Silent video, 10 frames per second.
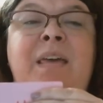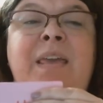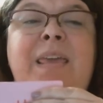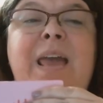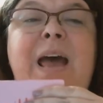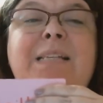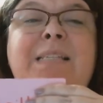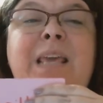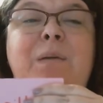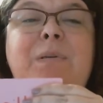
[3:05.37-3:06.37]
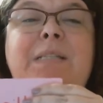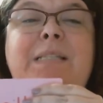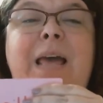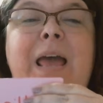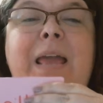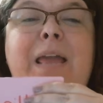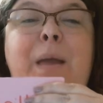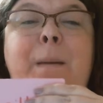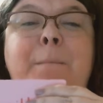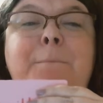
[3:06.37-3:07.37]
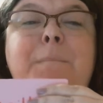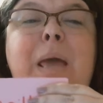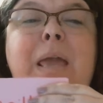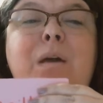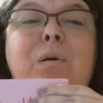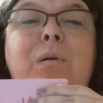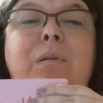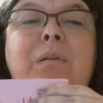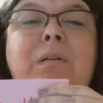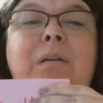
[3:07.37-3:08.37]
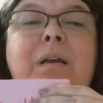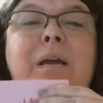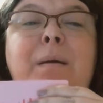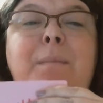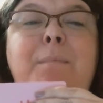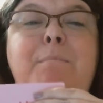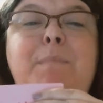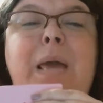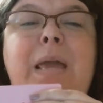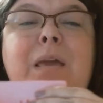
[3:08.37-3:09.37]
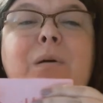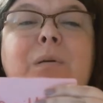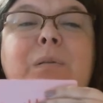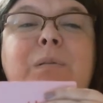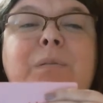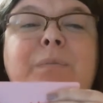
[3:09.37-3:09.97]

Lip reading: Yes, he would say mail. Mail.